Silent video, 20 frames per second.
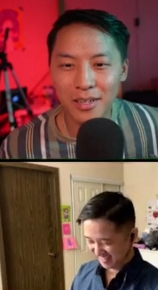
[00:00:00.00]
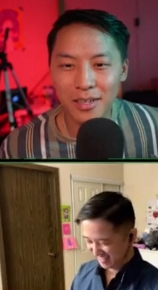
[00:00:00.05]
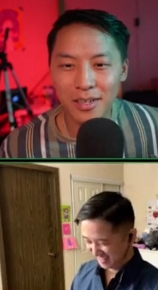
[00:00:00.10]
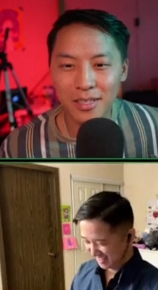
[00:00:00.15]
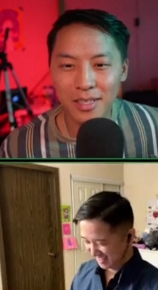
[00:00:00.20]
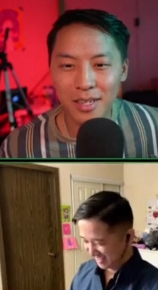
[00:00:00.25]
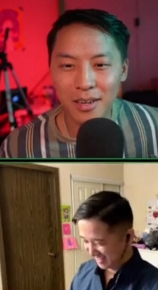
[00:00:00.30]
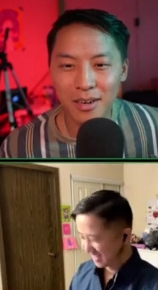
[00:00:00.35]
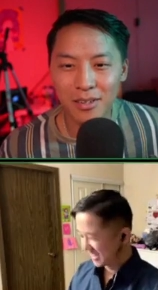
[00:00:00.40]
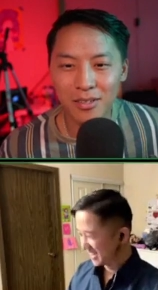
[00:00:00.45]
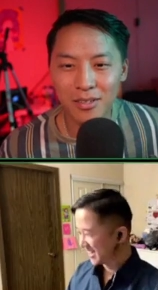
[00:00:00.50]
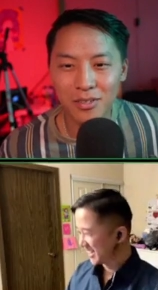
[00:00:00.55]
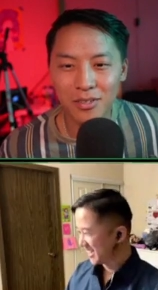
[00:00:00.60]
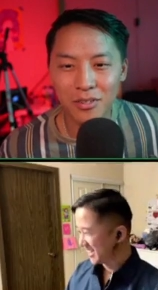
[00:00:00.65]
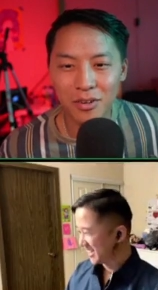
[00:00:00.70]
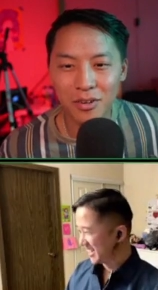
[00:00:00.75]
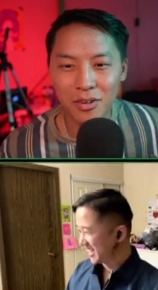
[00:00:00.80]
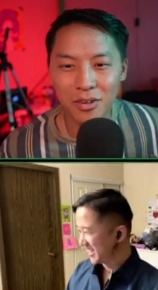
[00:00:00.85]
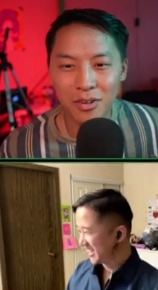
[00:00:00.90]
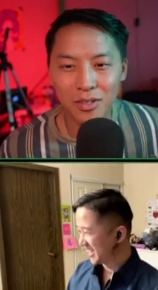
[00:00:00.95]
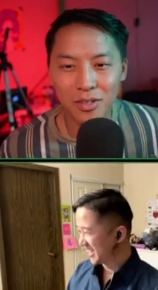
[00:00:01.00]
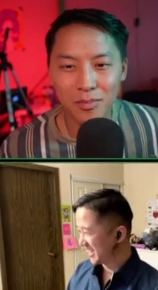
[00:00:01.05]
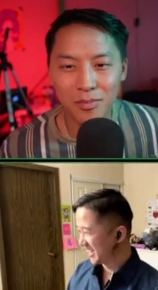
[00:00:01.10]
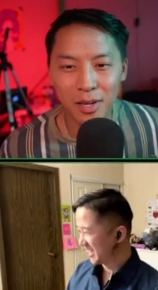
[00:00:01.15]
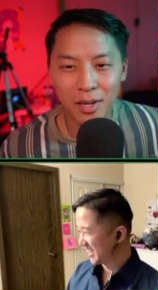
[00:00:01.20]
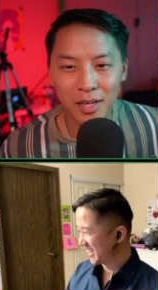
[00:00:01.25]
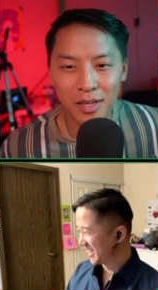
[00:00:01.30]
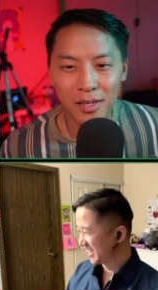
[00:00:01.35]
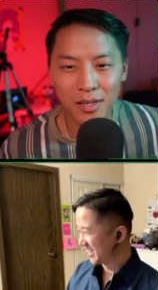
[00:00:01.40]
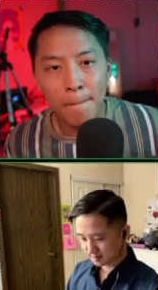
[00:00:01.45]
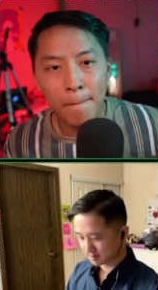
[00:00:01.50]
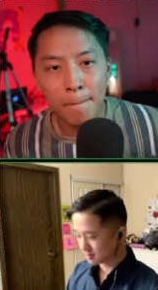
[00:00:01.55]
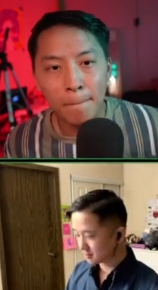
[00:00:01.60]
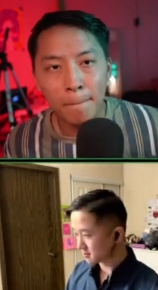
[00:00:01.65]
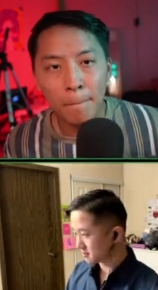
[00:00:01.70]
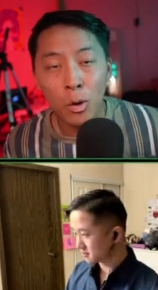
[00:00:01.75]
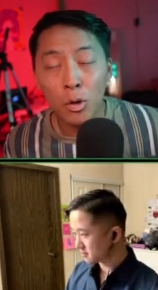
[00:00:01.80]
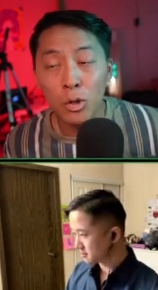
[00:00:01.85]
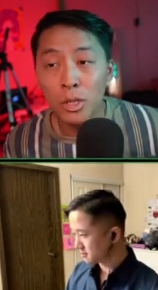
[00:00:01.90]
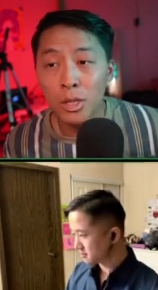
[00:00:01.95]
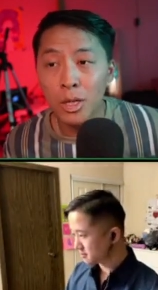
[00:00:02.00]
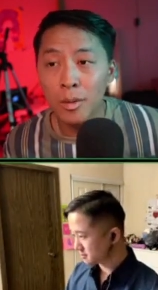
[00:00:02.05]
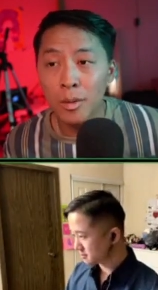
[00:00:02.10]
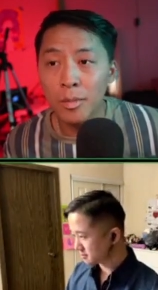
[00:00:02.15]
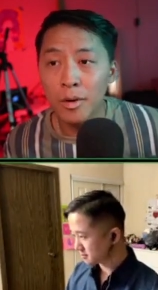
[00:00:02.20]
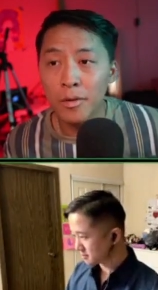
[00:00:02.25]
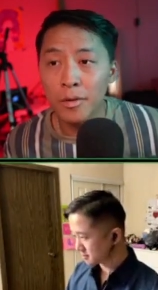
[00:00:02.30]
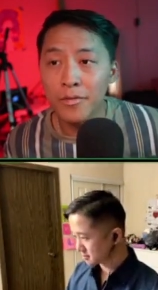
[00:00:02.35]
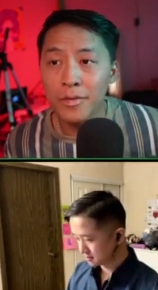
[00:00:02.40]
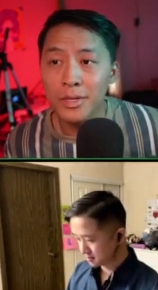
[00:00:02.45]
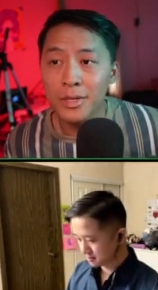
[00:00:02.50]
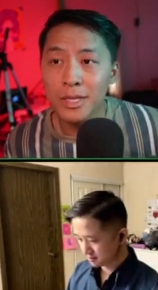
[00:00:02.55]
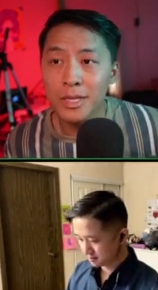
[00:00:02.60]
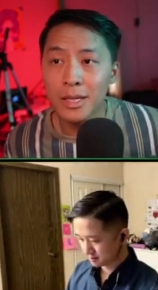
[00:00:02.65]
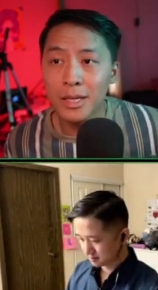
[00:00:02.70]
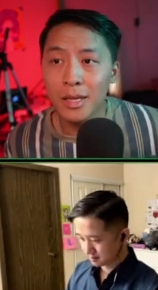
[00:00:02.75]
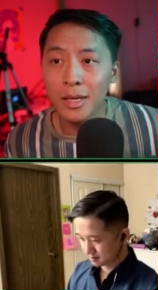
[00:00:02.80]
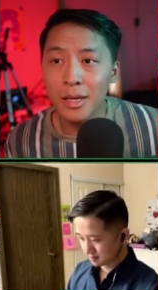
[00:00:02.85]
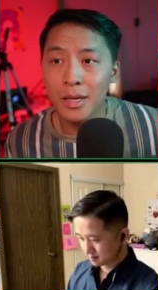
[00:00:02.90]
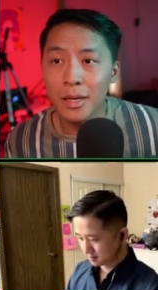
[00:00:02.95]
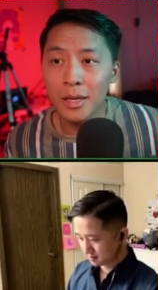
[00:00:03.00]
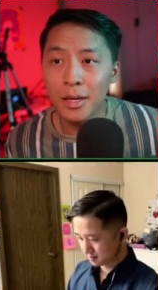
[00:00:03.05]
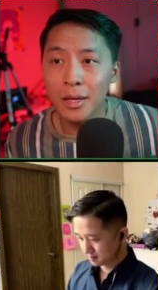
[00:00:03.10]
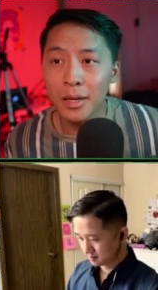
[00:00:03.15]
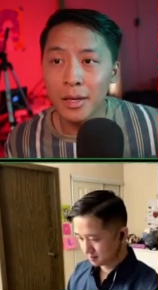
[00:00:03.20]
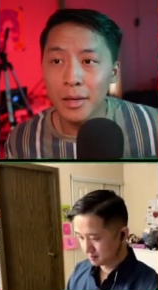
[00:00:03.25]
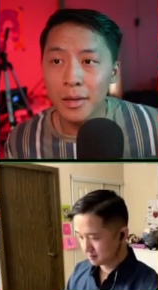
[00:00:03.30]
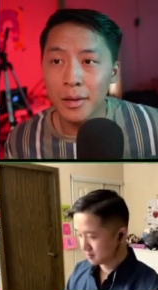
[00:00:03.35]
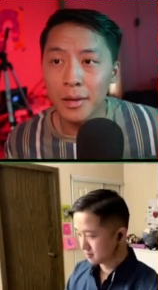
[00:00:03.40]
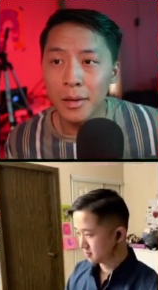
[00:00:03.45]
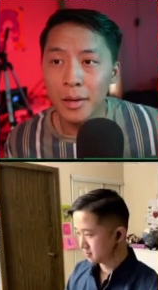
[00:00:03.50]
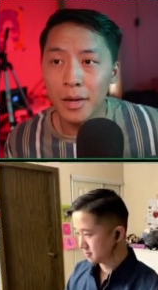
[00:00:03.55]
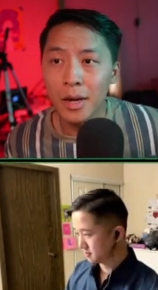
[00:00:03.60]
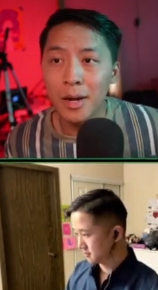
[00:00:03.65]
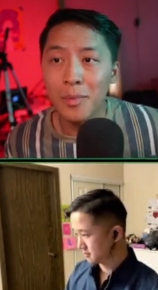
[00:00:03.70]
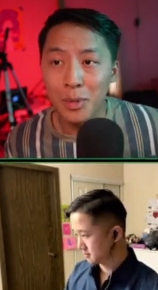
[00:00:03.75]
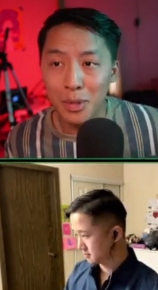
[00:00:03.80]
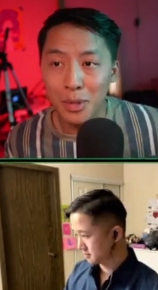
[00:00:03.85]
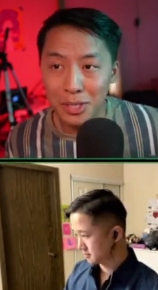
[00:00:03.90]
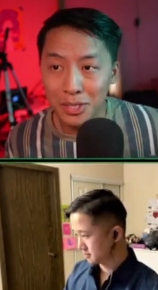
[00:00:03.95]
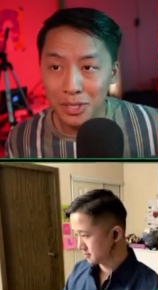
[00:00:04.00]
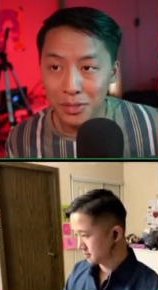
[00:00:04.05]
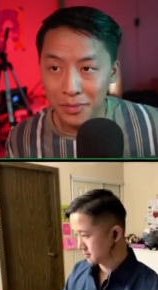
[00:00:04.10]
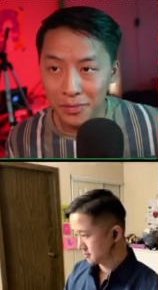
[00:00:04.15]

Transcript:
Speaker 1: Shout out to Trump girls, man. Most of them are physically abusive.